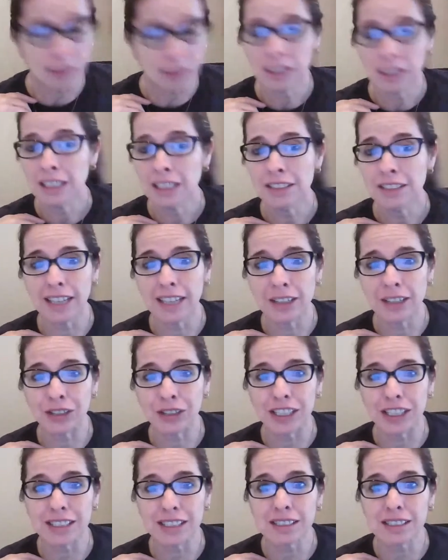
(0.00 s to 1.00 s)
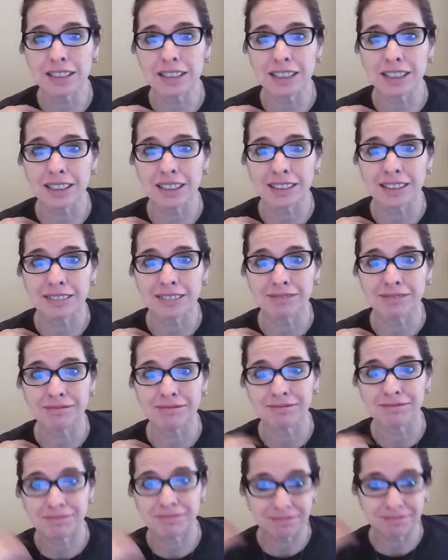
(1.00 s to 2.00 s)
they could easily
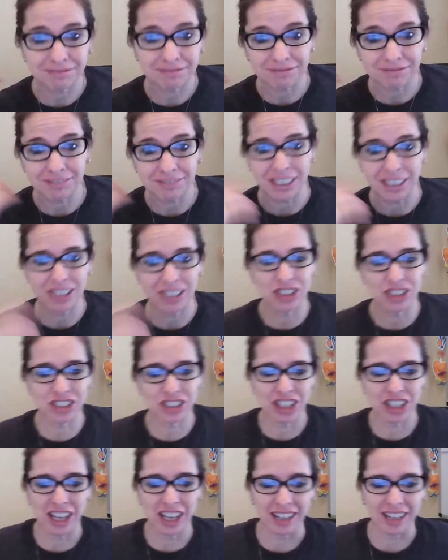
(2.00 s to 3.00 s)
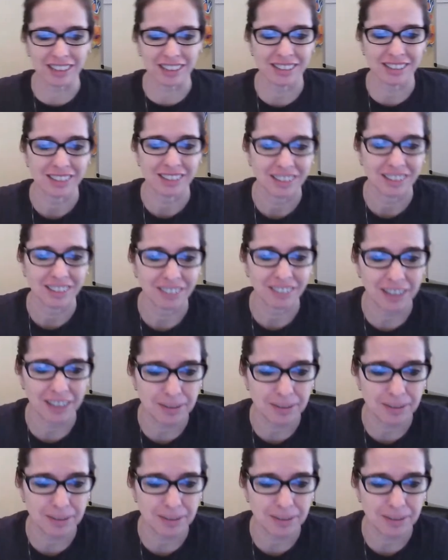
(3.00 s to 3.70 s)
just connect, right?